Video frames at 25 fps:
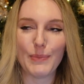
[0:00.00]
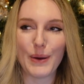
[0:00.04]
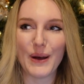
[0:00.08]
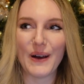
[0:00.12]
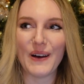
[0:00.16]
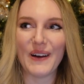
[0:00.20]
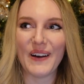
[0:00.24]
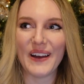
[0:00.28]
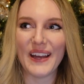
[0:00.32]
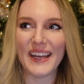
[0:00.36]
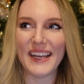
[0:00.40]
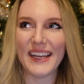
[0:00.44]

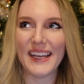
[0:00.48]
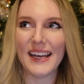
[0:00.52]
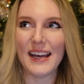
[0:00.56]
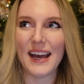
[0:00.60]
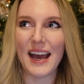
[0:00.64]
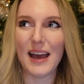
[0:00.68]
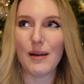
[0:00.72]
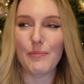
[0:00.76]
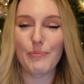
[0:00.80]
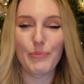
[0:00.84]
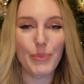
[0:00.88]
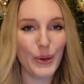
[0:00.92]
by
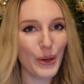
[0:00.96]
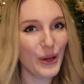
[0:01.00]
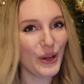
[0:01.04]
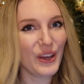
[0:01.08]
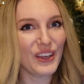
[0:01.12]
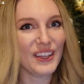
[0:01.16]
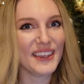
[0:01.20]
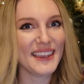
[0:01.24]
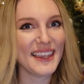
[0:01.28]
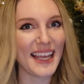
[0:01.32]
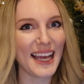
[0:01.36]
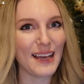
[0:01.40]
a
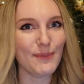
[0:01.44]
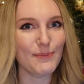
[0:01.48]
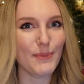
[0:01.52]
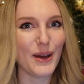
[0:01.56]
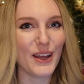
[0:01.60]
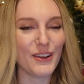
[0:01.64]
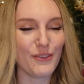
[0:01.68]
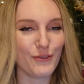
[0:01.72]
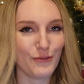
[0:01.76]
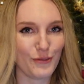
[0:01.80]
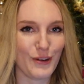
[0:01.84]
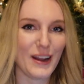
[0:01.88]
book that
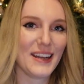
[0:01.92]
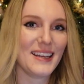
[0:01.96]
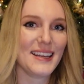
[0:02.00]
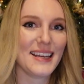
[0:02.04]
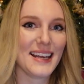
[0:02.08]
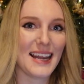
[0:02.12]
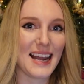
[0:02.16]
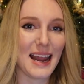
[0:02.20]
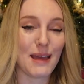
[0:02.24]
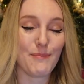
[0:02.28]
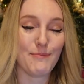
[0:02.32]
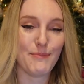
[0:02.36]
my friend
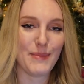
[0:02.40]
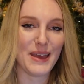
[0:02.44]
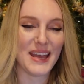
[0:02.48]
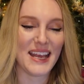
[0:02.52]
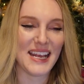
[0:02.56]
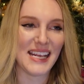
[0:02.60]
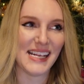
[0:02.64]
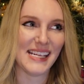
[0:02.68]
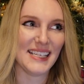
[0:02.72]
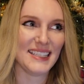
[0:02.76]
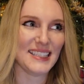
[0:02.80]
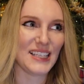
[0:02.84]
lent
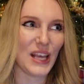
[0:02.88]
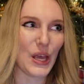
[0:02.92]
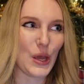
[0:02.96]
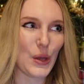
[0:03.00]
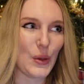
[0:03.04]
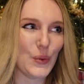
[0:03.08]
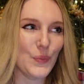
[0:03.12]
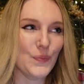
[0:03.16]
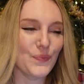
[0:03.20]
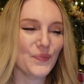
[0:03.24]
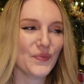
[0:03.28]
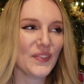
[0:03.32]
me.
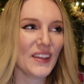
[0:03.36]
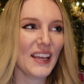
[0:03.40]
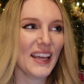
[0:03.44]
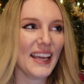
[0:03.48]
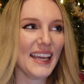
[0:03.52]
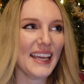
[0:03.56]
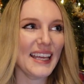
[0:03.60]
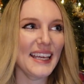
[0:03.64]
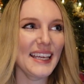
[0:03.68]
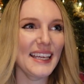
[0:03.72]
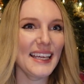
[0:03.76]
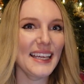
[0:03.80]
So
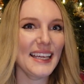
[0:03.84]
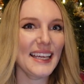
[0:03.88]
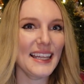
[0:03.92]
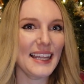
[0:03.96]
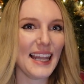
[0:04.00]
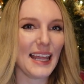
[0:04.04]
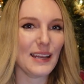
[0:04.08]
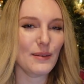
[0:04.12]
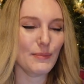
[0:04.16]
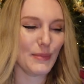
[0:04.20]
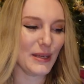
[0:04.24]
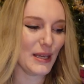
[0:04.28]
he
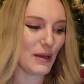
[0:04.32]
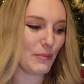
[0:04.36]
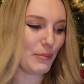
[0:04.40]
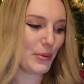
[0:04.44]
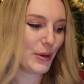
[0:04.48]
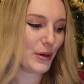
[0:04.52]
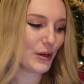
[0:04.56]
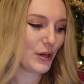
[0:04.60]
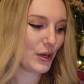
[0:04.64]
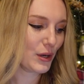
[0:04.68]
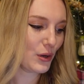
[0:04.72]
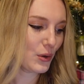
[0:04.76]
lent me a
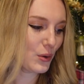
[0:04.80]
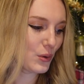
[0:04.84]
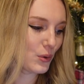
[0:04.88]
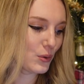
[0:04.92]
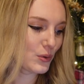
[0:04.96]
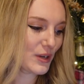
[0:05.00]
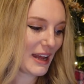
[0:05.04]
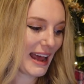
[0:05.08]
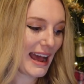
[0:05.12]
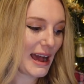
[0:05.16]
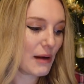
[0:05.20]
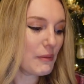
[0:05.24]
book
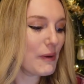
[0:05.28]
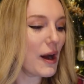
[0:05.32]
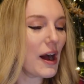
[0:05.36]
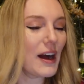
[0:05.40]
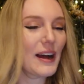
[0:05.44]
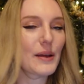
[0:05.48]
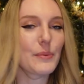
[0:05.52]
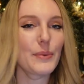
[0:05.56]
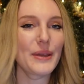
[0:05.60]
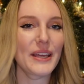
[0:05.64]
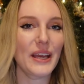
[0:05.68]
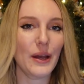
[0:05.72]
called How
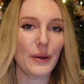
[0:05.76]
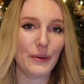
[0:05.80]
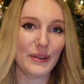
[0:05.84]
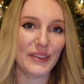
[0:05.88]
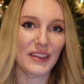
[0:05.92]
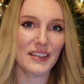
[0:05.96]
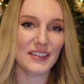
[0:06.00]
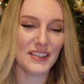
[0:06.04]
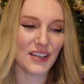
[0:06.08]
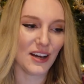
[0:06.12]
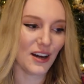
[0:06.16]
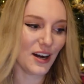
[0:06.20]
High We Go in
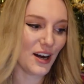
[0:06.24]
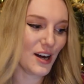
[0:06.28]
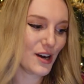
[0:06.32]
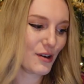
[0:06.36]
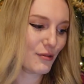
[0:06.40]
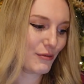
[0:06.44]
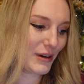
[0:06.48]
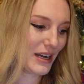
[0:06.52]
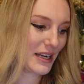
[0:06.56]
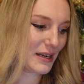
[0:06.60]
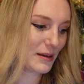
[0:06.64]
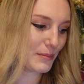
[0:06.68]
the
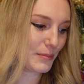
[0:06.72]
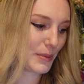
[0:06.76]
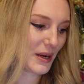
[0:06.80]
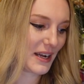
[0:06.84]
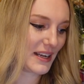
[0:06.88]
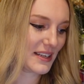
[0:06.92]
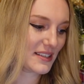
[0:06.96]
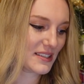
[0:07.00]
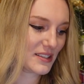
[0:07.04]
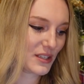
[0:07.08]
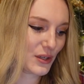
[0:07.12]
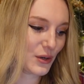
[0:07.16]
Dark, written
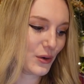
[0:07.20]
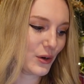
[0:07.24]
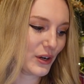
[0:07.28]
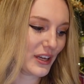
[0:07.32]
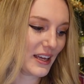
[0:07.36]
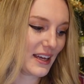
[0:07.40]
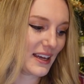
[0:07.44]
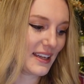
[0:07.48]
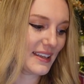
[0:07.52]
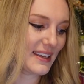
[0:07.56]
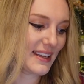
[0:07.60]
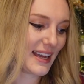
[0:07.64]
by
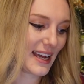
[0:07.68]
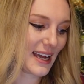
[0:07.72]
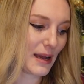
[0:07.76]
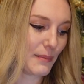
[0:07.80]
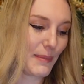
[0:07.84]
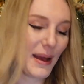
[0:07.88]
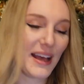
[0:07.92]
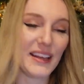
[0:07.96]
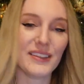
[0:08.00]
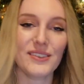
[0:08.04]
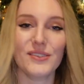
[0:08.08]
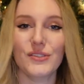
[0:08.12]
Sequoia
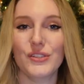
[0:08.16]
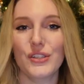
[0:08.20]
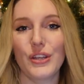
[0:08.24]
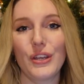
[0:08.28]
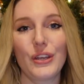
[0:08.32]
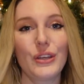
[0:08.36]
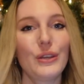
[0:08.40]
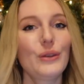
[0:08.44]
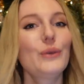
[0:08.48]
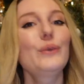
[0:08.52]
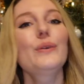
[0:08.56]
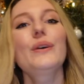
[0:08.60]

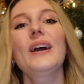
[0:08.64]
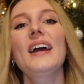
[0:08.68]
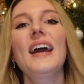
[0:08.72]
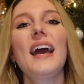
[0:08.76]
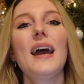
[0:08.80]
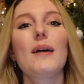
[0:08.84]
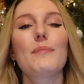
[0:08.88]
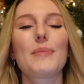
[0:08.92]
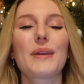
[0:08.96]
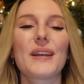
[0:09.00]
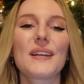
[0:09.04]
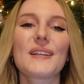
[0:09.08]
Nagamastu,
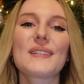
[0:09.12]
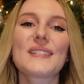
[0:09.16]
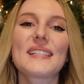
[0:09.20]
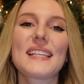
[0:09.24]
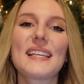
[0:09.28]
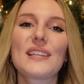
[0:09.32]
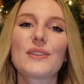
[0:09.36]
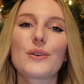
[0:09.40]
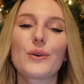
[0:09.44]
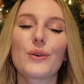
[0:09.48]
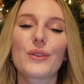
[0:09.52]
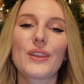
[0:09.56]
because
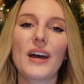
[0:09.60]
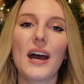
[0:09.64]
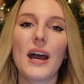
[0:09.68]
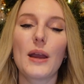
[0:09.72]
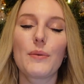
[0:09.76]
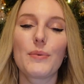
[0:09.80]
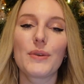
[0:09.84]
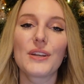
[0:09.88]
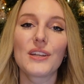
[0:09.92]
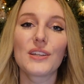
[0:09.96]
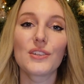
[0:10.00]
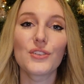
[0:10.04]
he thought that I
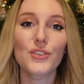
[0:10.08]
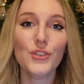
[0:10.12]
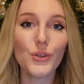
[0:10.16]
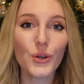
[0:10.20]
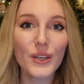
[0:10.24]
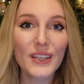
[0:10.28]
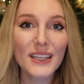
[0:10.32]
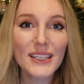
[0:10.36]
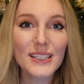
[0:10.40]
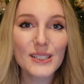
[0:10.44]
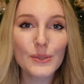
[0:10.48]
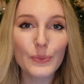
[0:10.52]
would
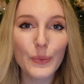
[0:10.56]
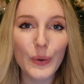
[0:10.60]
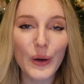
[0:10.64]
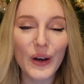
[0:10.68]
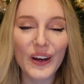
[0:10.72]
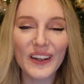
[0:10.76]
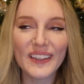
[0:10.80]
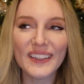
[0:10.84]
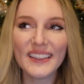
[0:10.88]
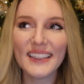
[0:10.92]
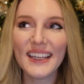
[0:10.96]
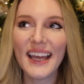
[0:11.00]
enjoy this
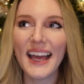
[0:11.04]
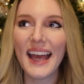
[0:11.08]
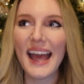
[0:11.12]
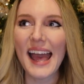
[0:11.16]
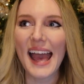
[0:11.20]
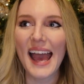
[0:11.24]
one.